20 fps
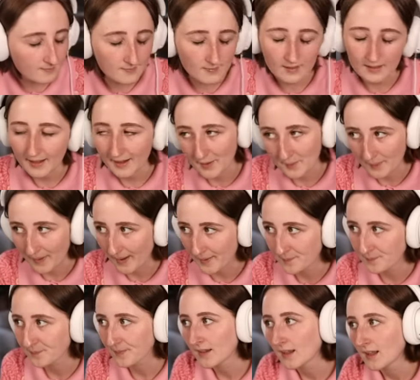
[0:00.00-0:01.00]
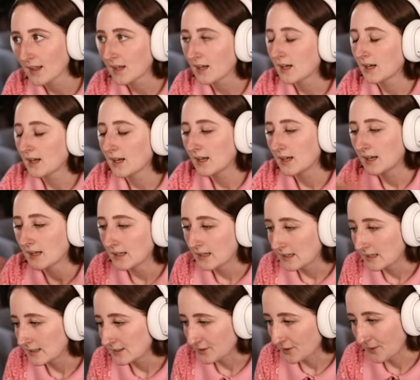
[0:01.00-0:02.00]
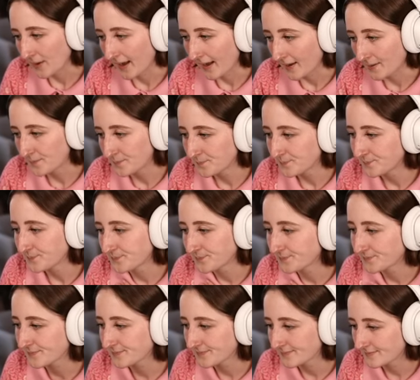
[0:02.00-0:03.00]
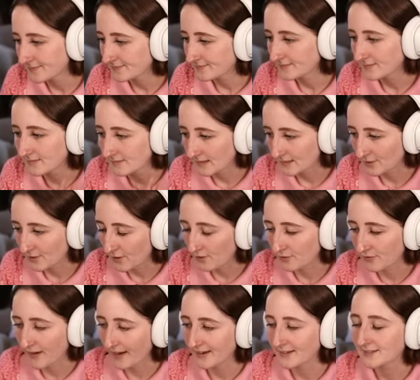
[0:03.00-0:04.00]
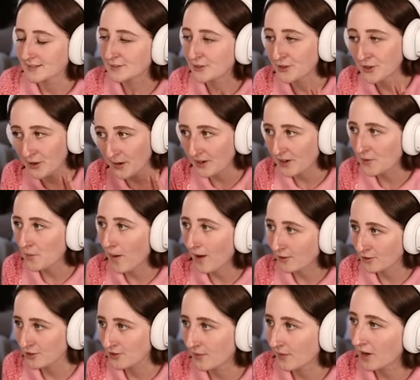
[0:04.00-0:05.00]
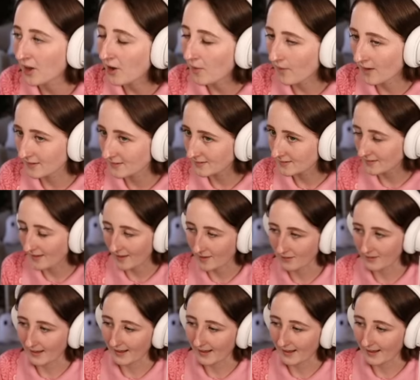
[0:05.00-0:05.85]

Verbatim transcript: anyway, it's okay. It's all fine. So you're gonna watch the video on Saturday,